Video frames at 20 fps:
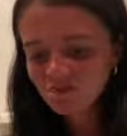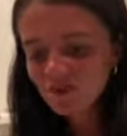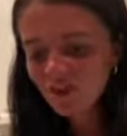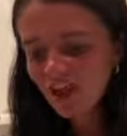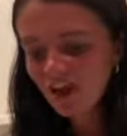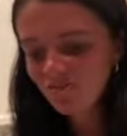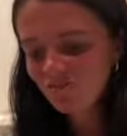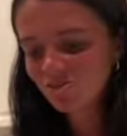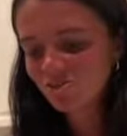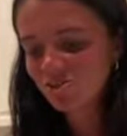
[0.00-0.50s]
It's
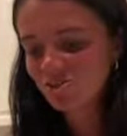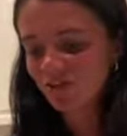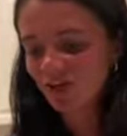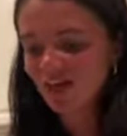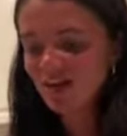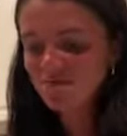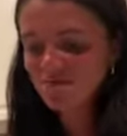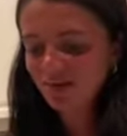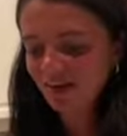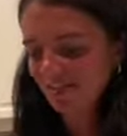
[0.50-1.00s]
just a little
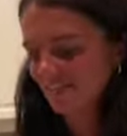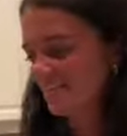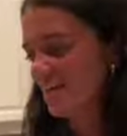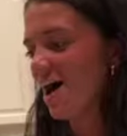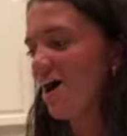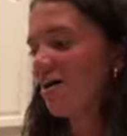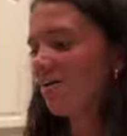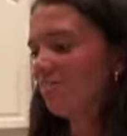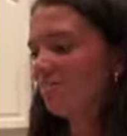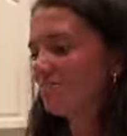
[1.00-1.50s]
crispy.
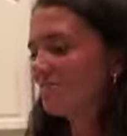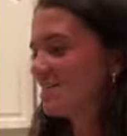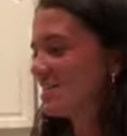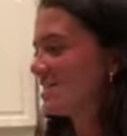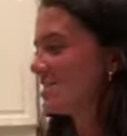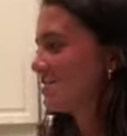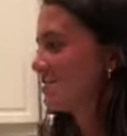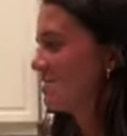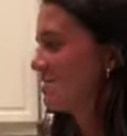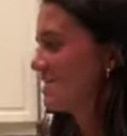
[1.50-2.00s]
myself to some